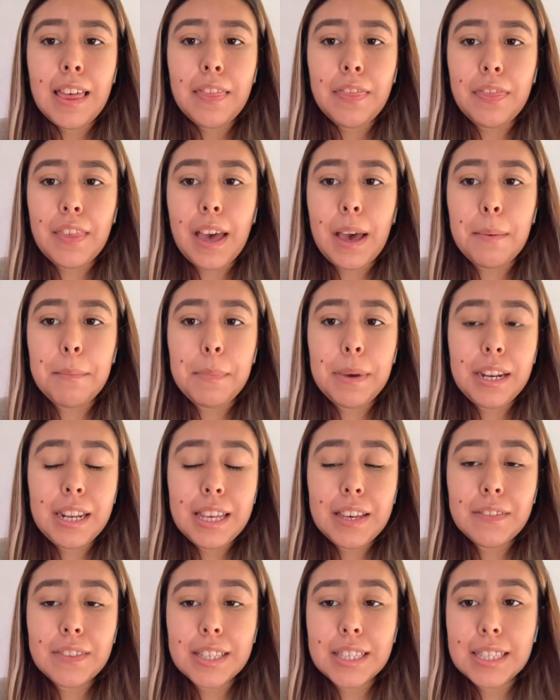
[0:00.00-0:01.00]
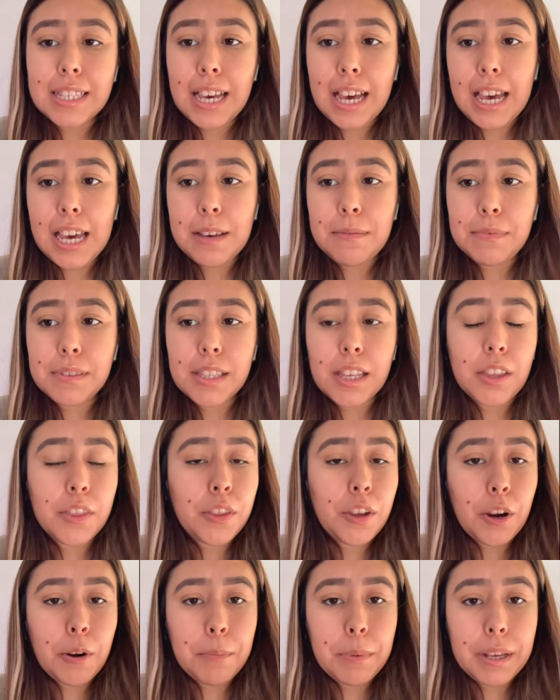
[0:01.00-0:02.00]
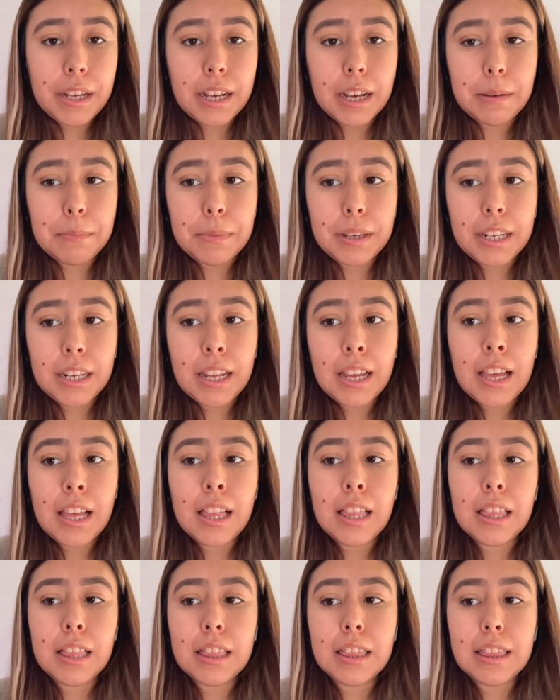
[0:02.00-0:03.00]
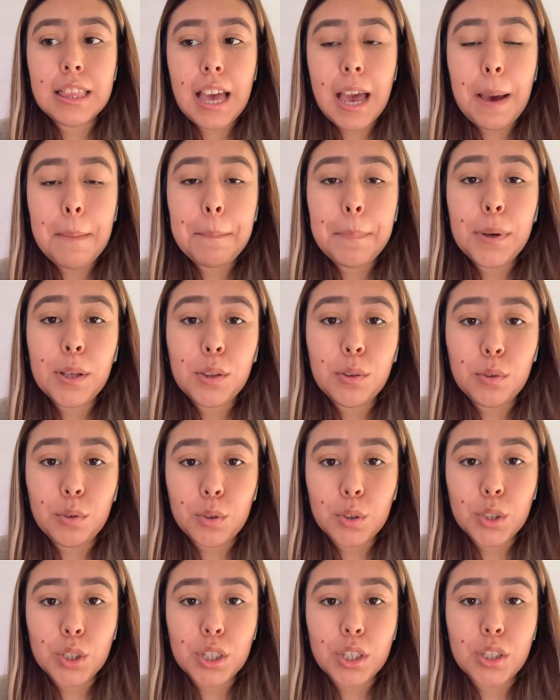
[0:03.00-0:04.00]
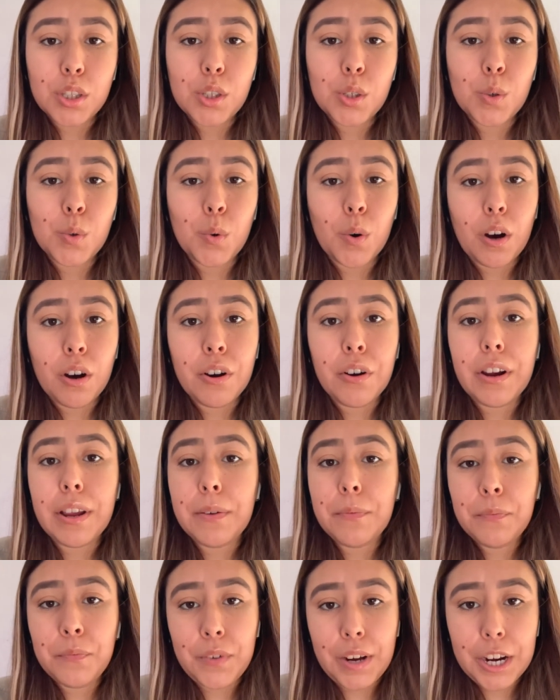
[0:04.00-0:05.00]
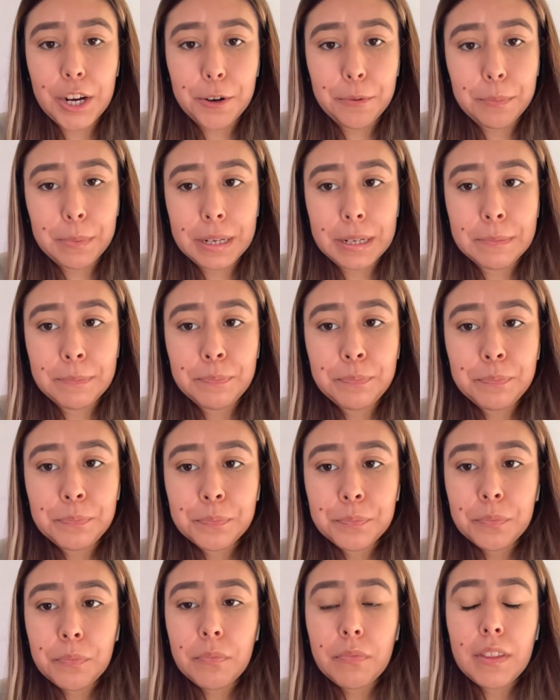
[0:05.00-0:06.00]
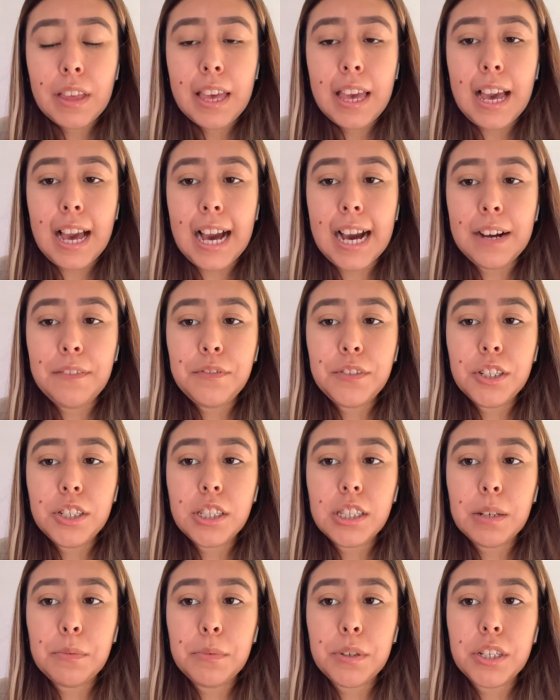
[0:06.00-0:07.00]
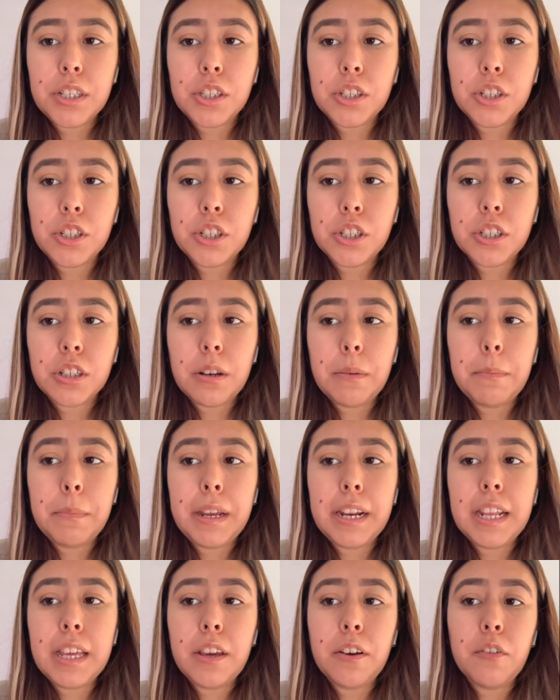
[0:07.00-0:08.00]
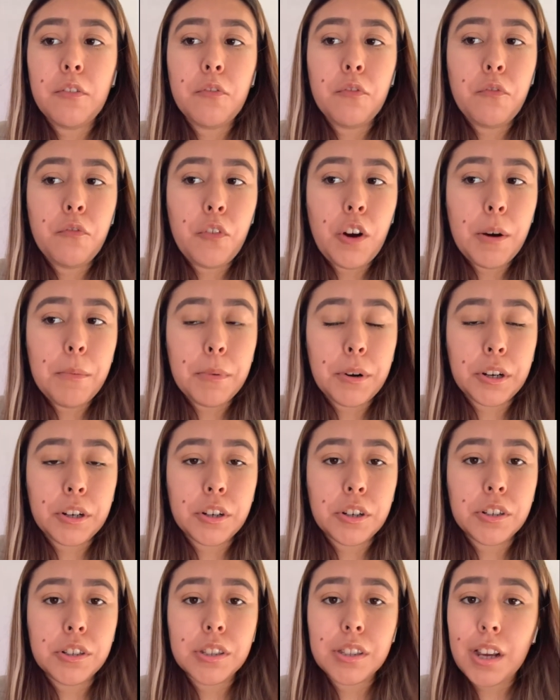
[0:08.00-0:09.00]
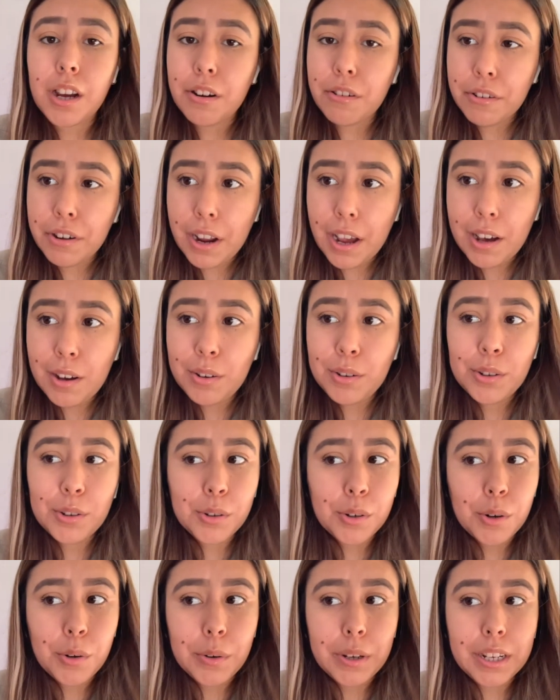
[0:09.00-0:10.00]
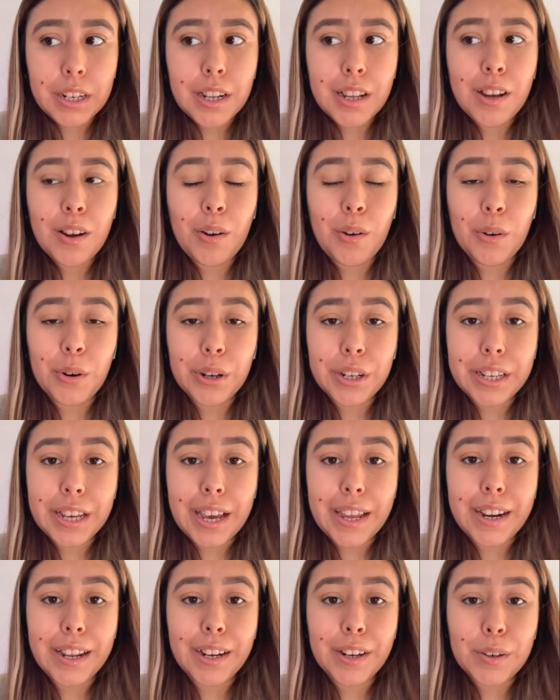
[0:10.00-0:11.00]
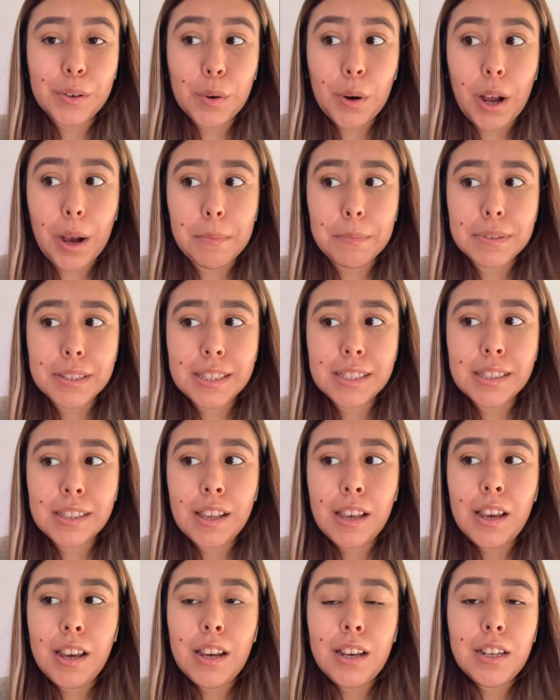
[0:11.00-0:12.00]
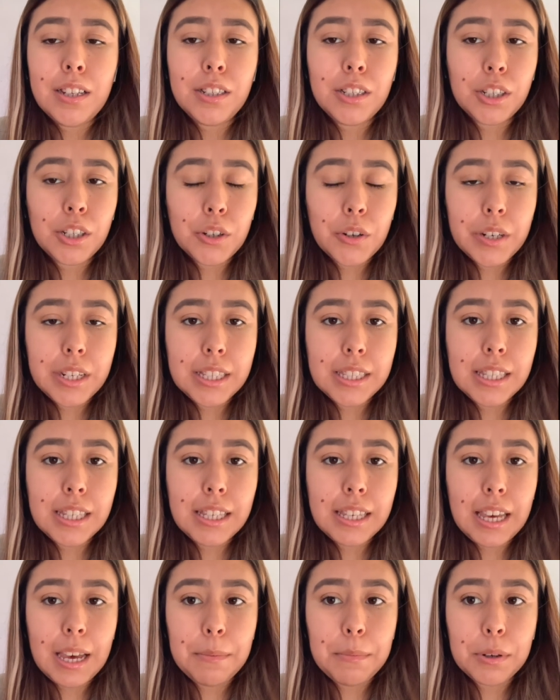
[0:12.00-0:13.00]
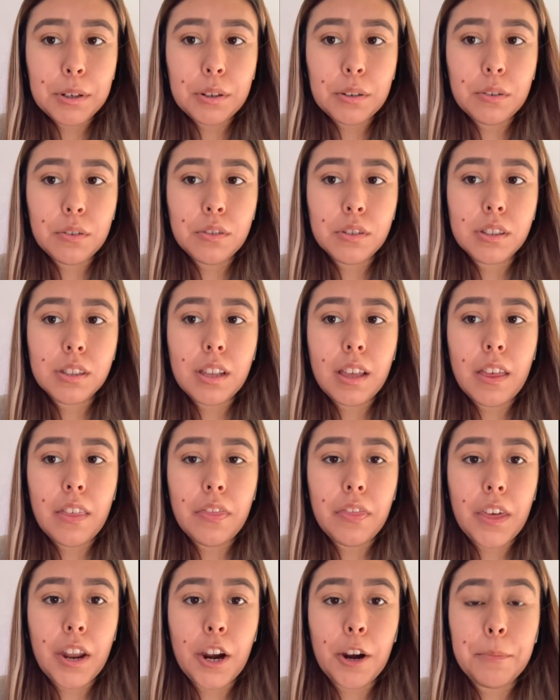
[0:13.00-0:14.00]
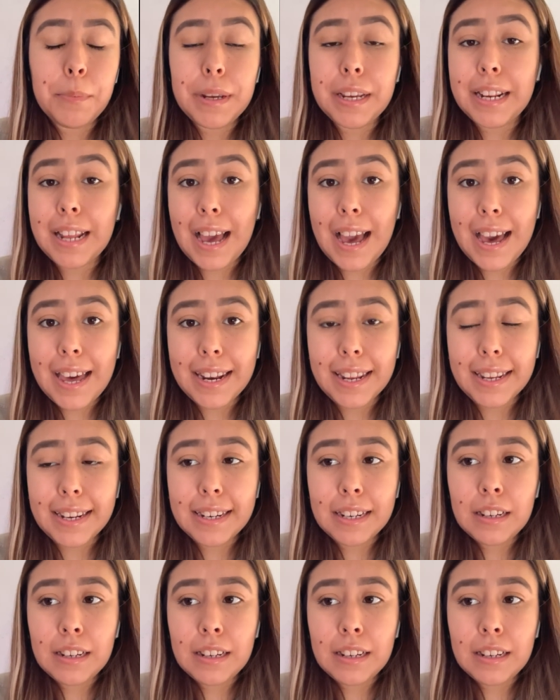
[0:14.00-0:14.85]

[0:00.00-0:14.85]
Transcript: that many of the times they're becoming land pollution to our environment. After some research, many farm workers are now growing organic crops, decreasing chemicals that are being added.